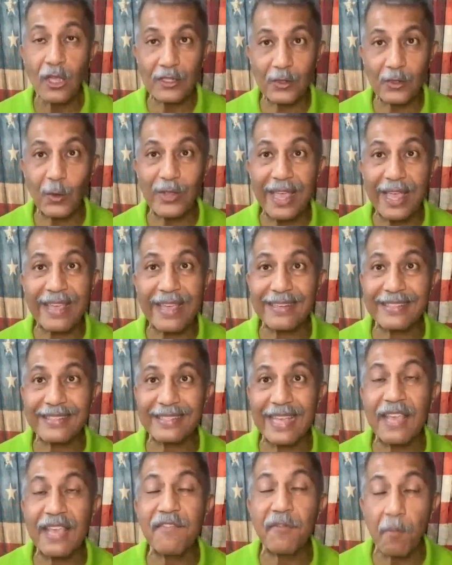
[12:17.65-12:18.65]
so they can
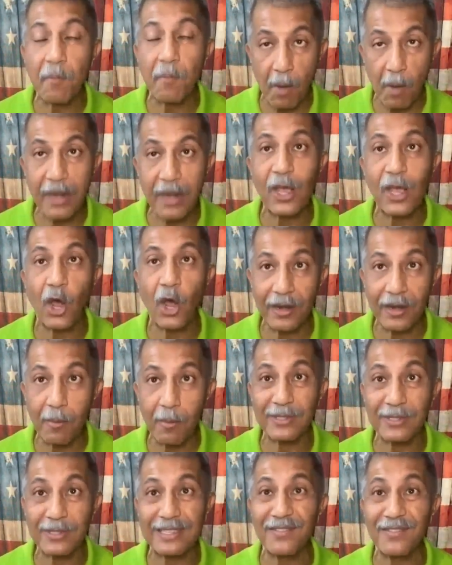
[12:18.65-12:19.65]
save money on the
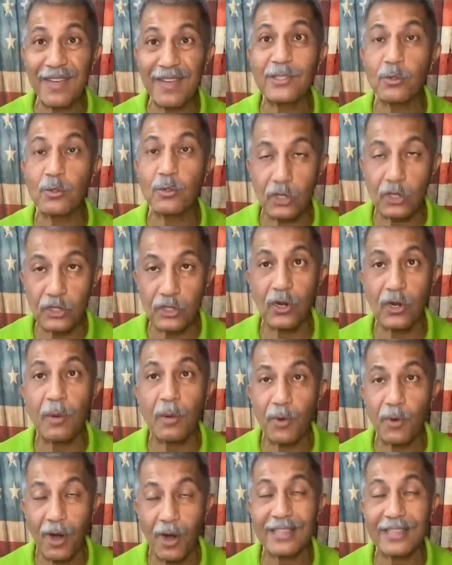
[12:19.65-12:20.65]
most advanced
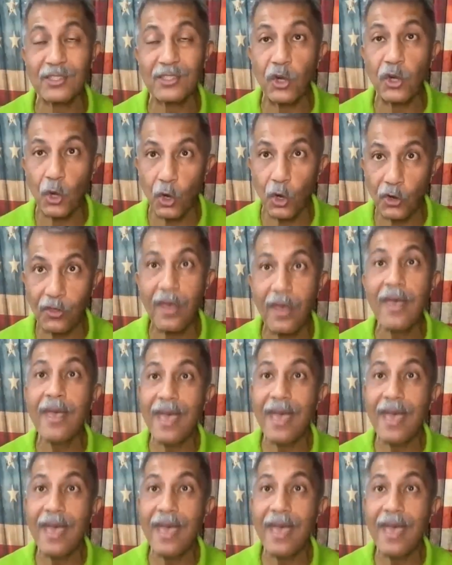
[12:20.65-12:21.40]
nutritional products on earth.